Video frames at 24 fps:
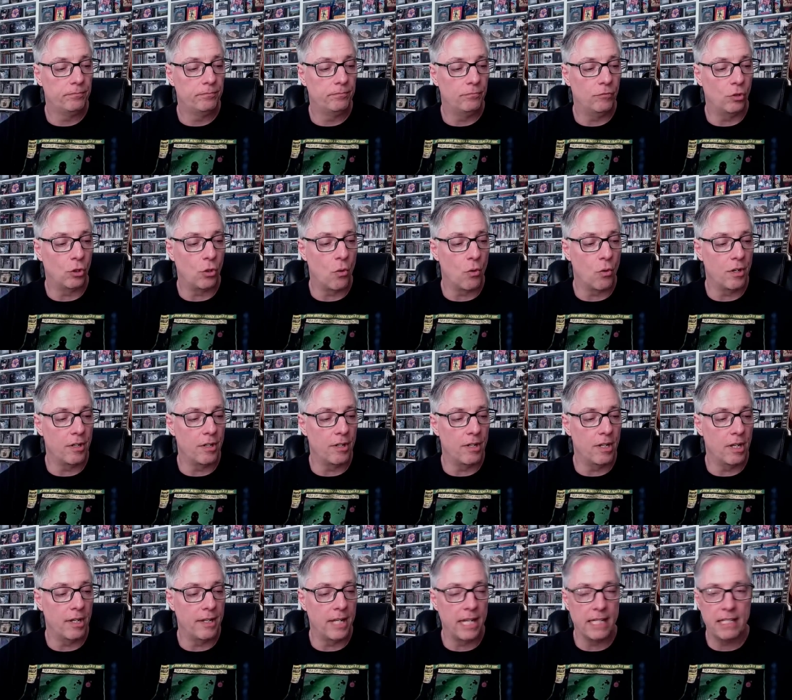recorded
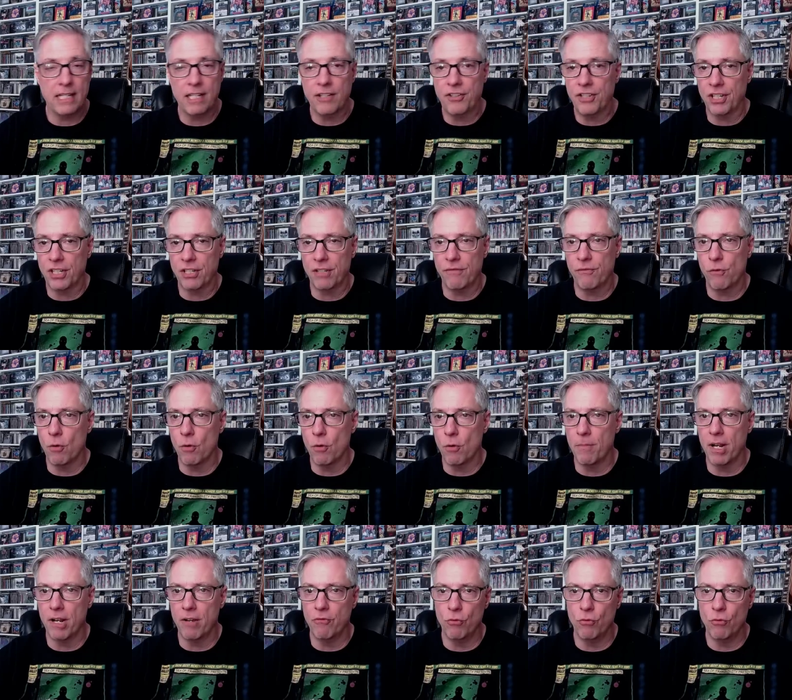uh, 1964
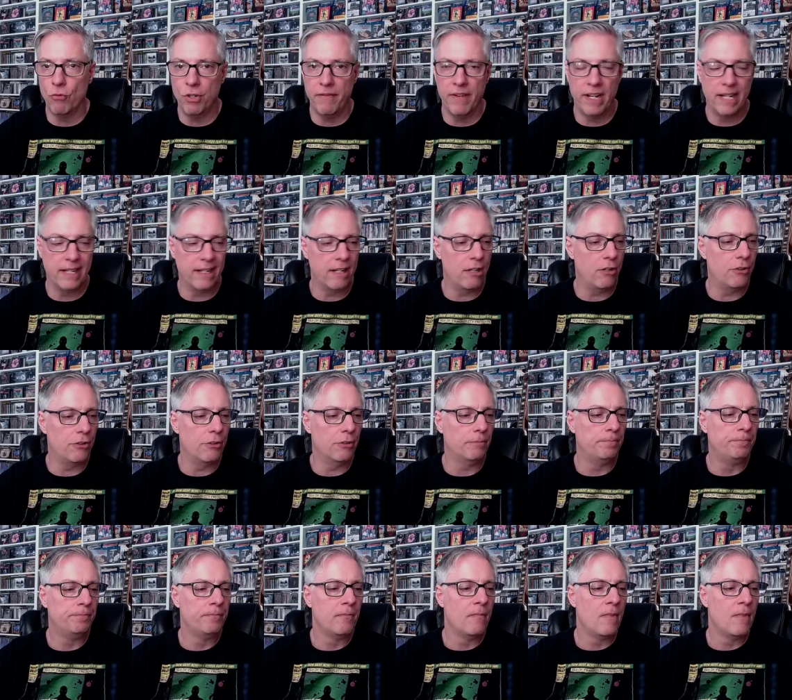by Rudy Van Gelder,